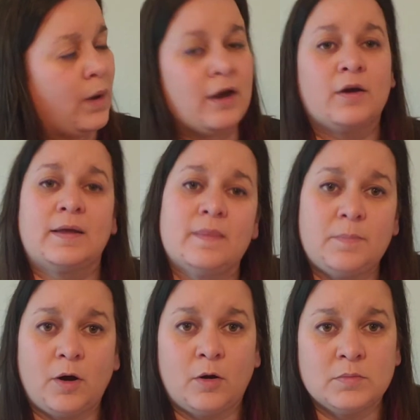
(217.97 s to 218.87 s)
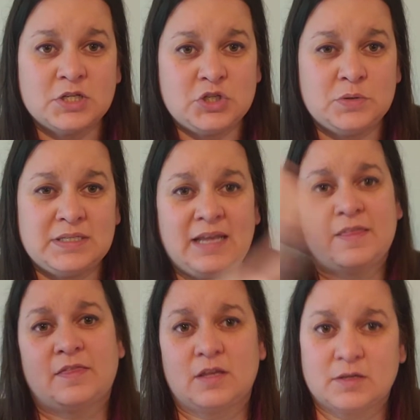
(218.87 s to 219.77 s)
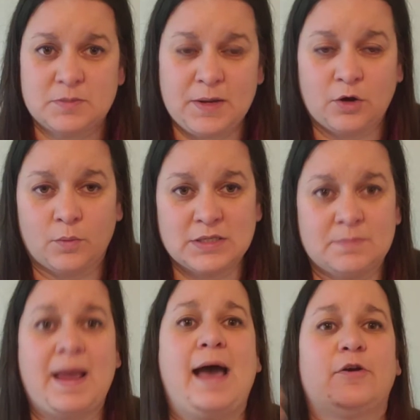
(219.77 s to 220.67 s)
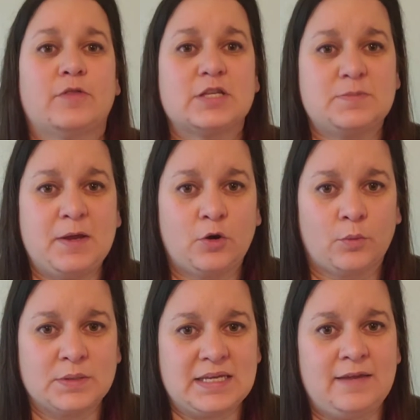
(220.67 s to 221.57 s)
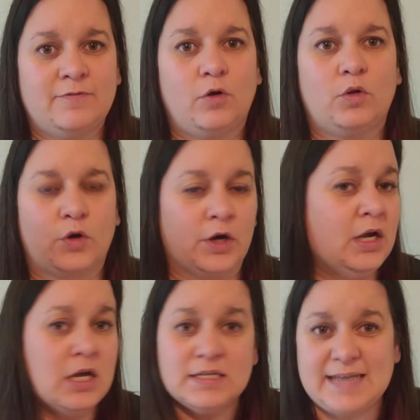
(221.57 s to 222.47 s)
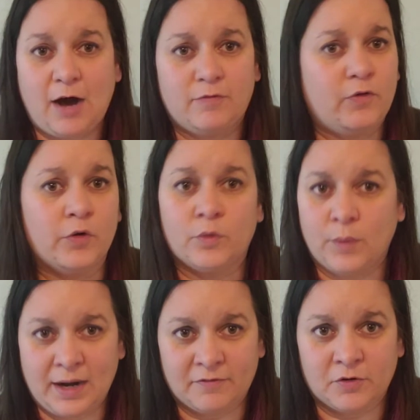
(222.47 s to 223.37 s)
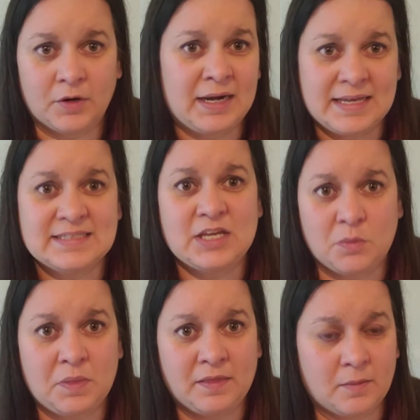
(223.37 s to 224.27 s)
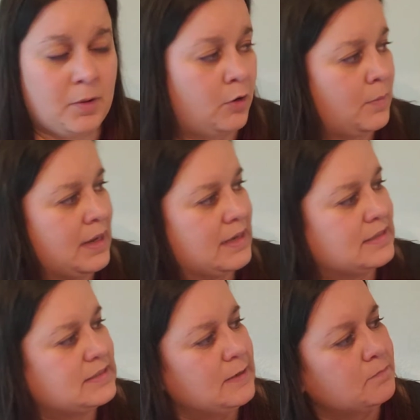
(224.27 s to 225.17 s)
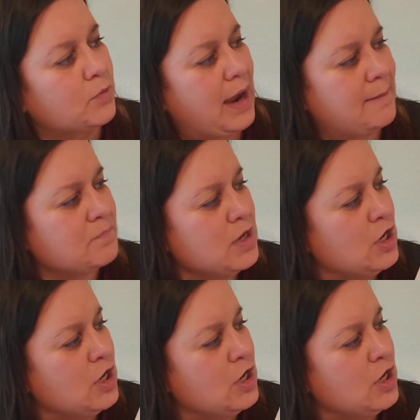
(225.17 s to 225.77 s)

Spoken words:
Where in the poem did you see that the speaker was mad or the speaker was evil or doubtful, whatever it is that you think the poem is, okay?